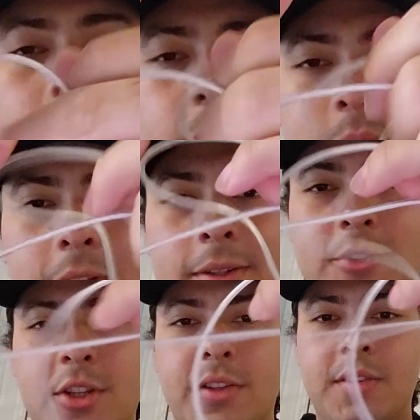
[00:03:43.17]
other really
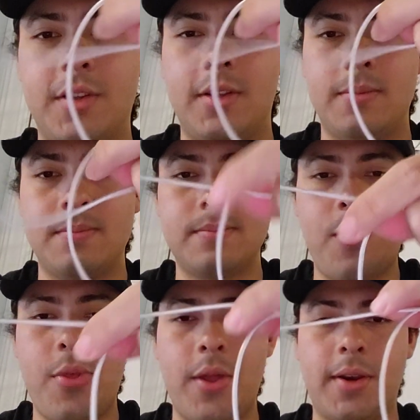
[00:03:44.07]
chintzy
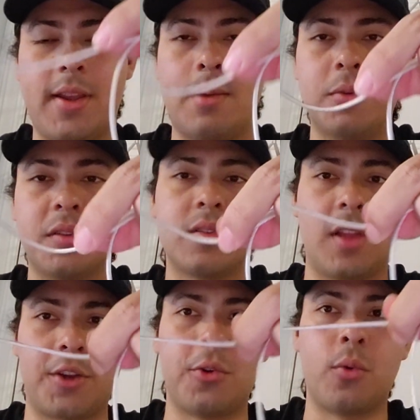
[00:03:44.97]
thin cables. Is
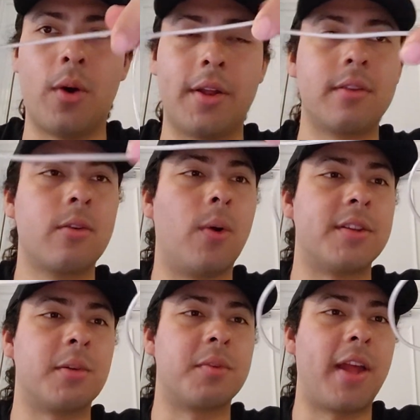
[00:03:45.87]
actually
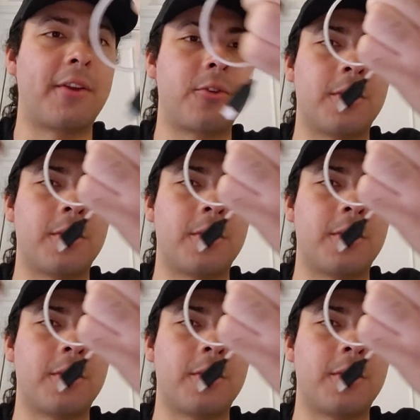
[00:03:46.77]
quite substantial